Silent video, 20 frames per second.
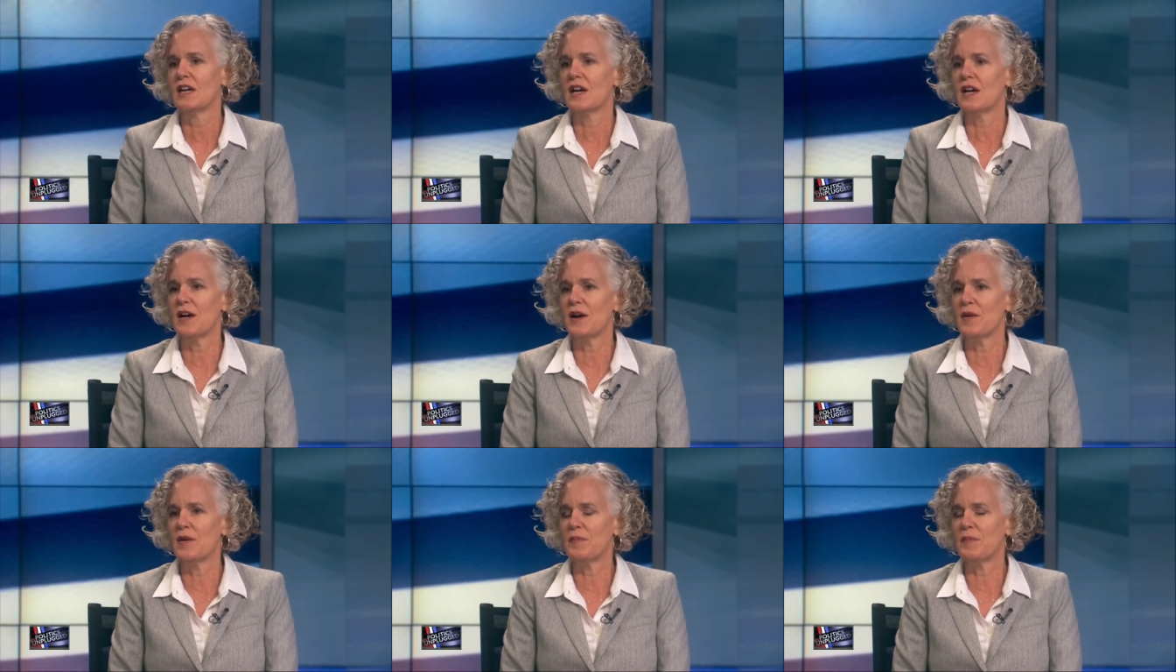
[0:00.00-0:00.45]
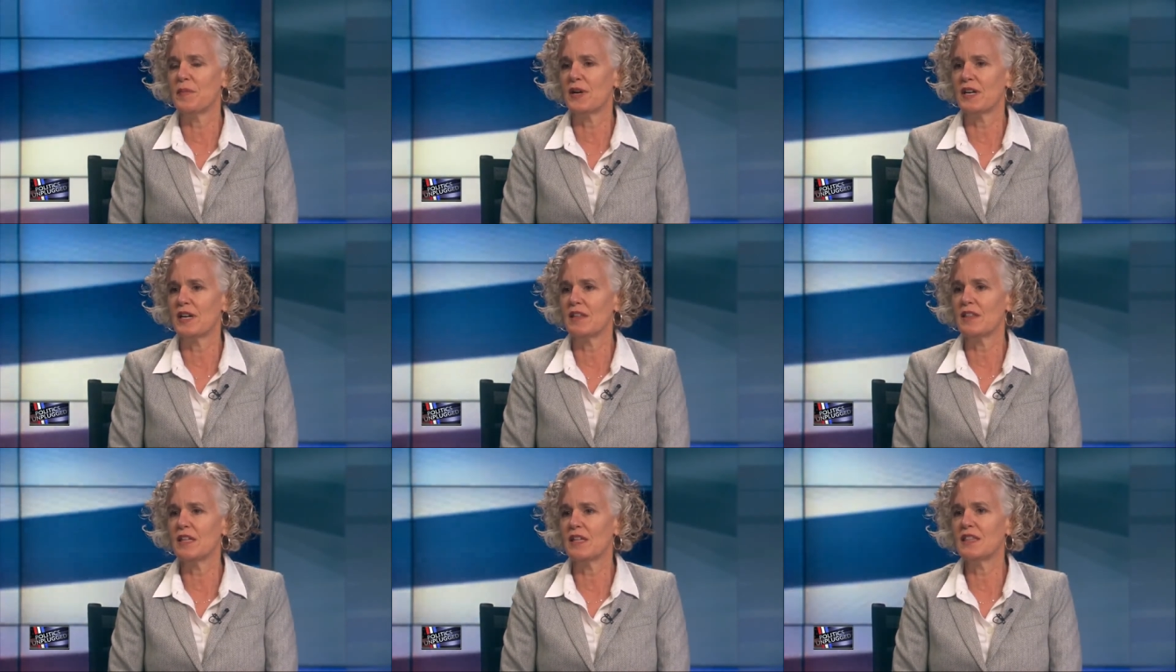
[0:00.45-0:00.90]

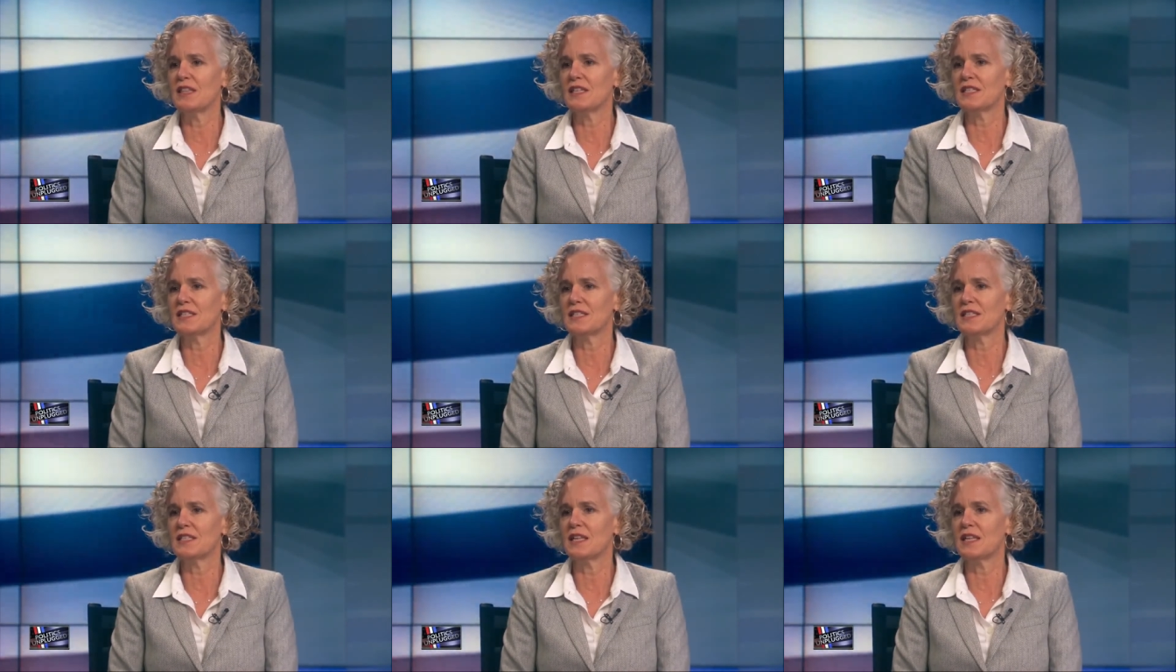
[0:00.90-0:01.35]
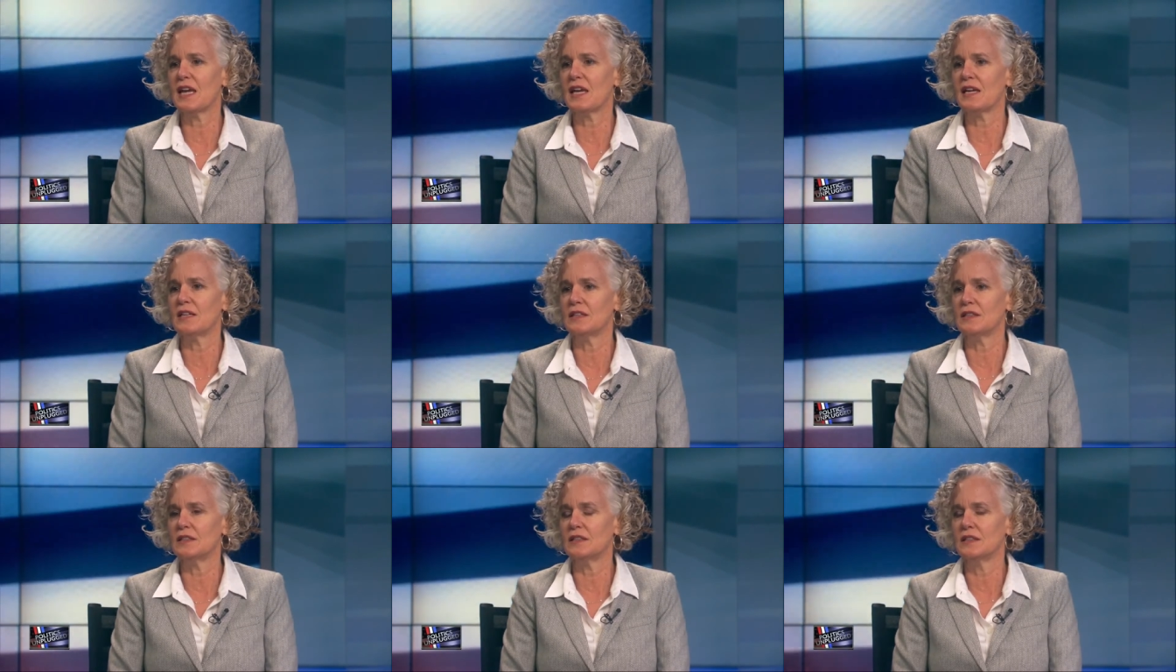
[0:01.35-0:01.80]
But I think the
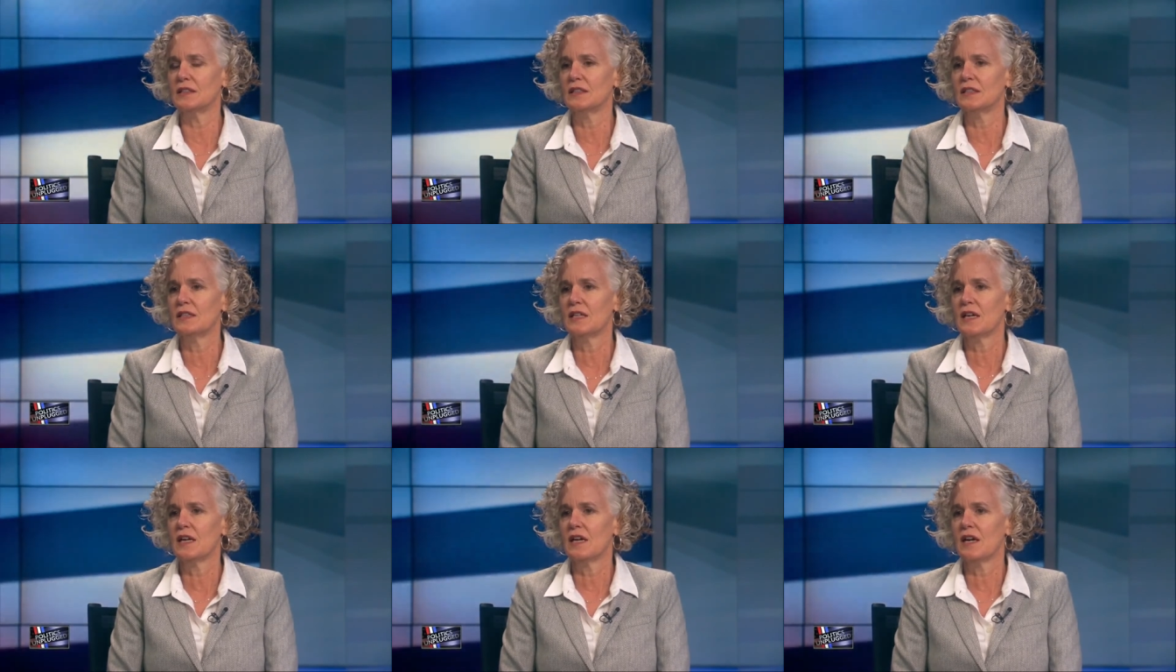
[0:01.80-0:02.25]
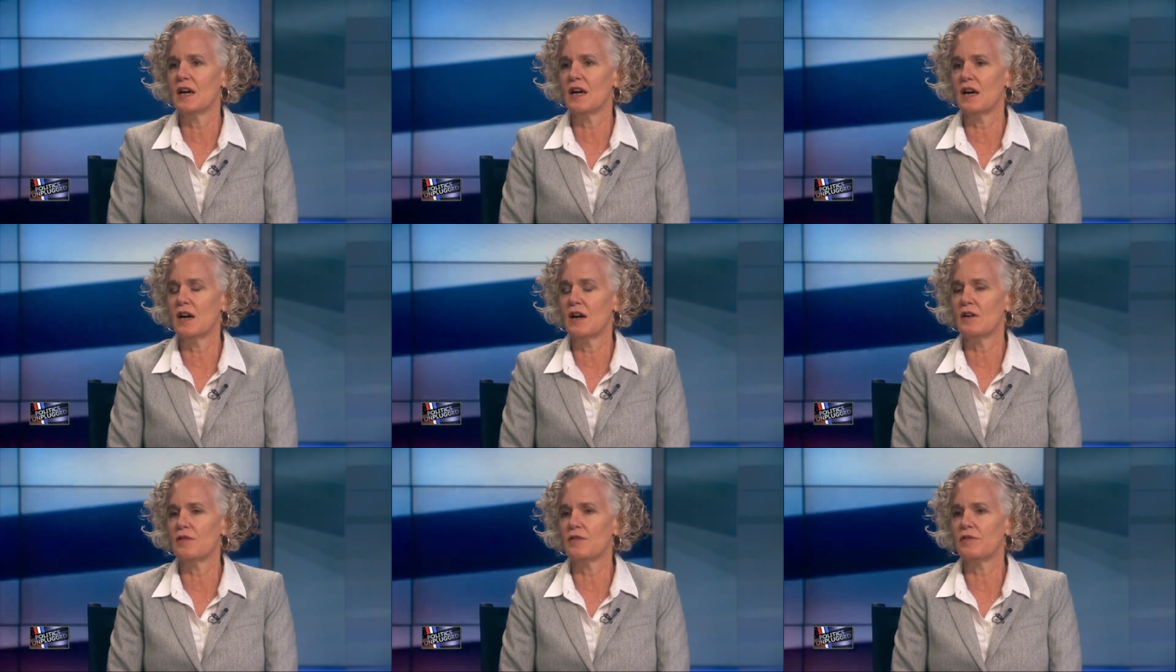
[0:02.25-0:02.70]
scale
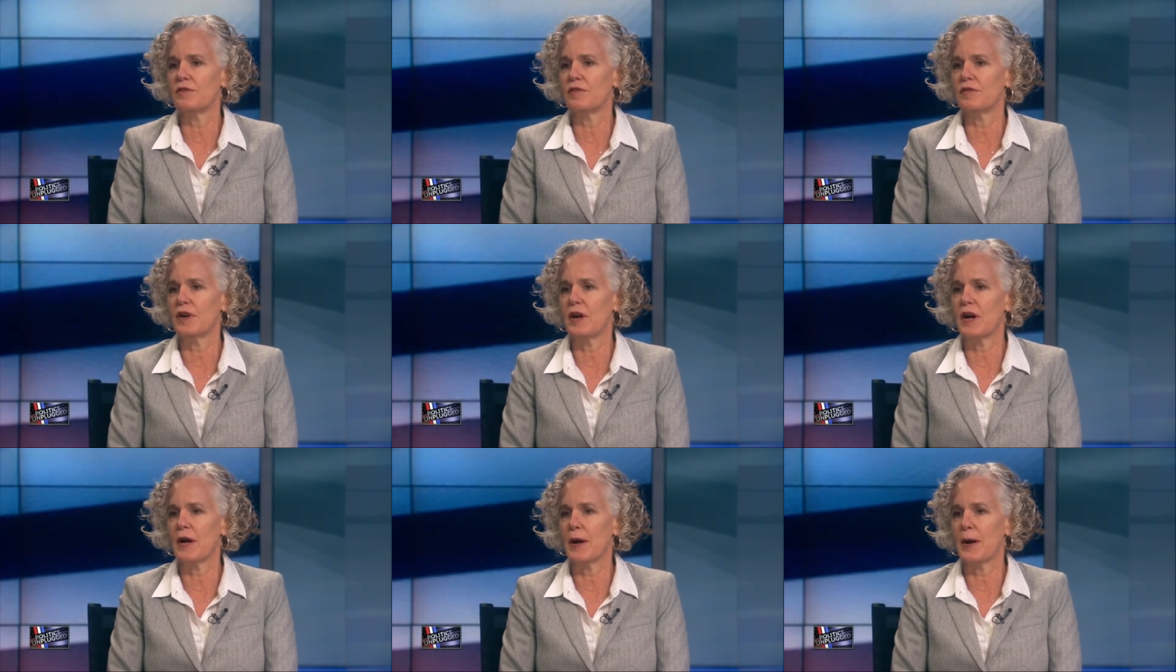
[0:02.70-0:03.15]
of